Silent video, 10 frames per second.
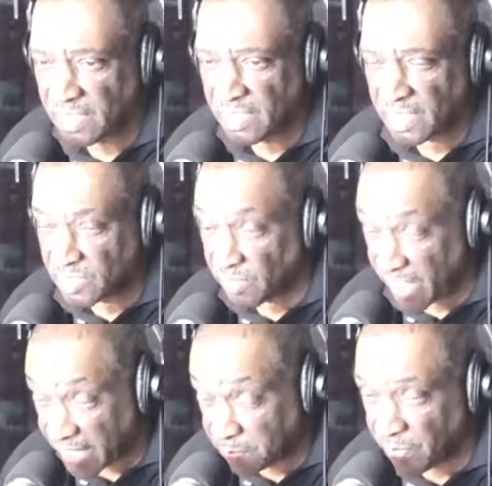that you're
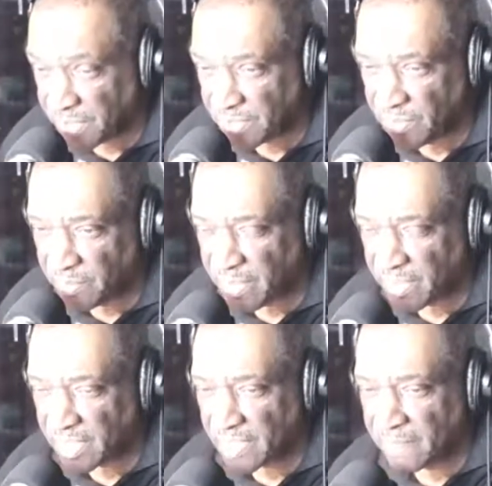exporting to
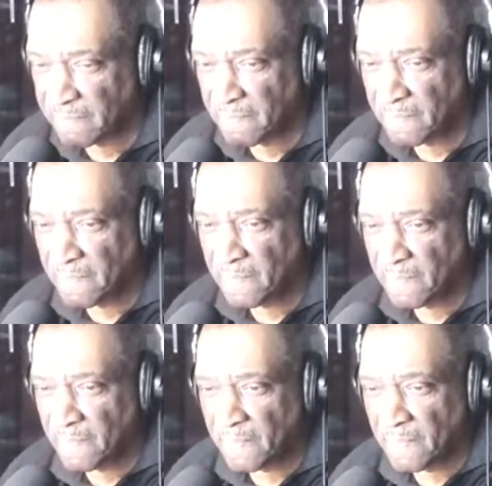America.
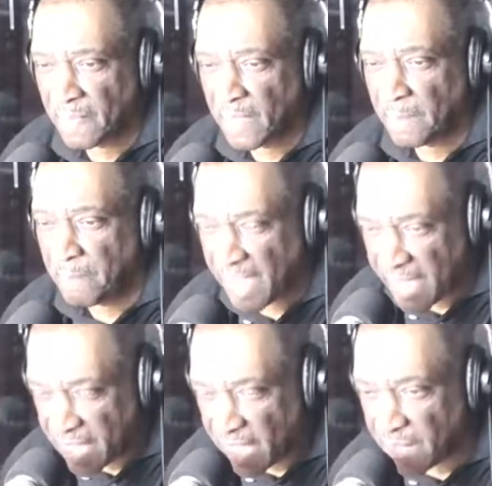
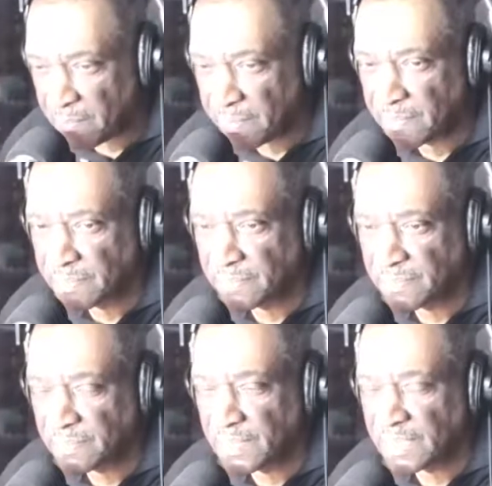Pay up.
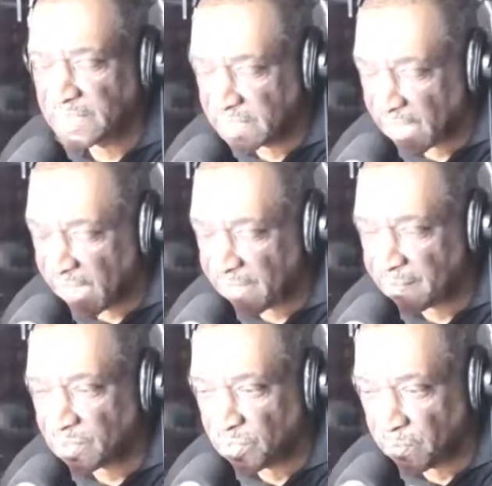It's time
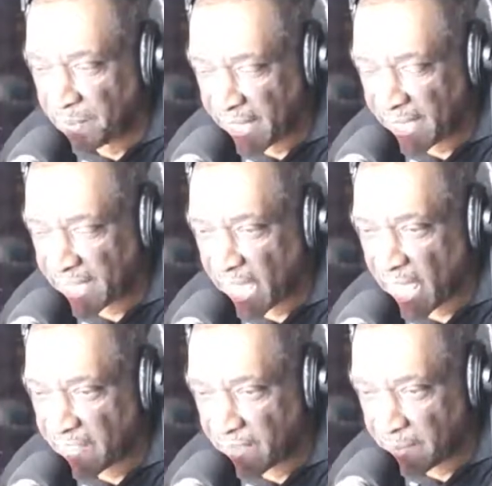to pay
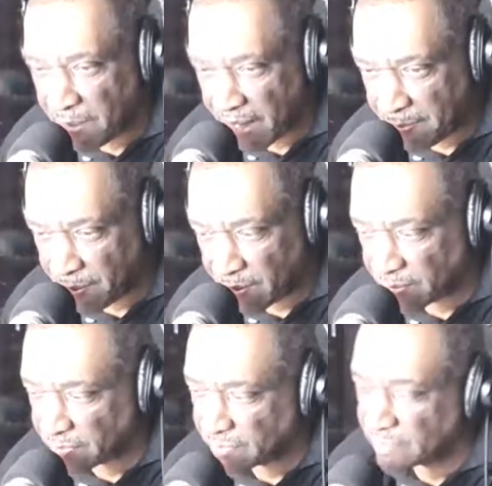the piper."
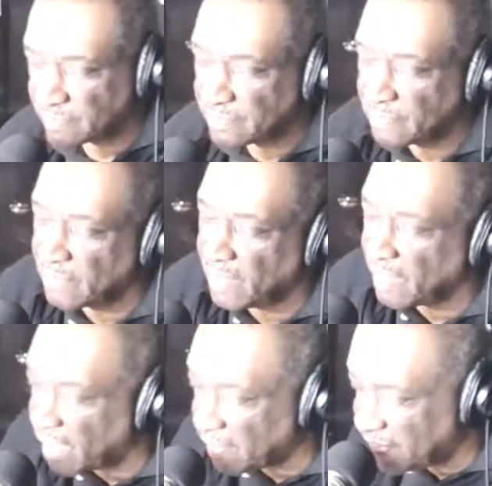
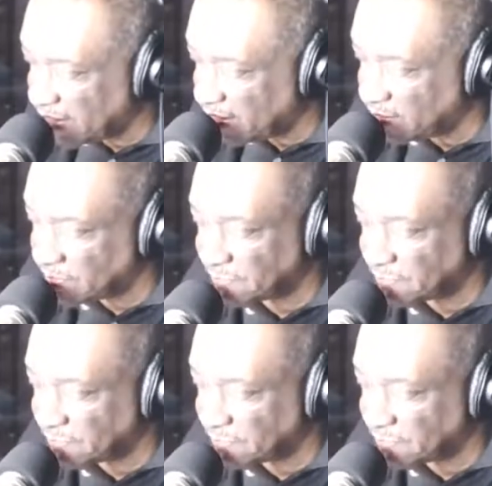Thank you.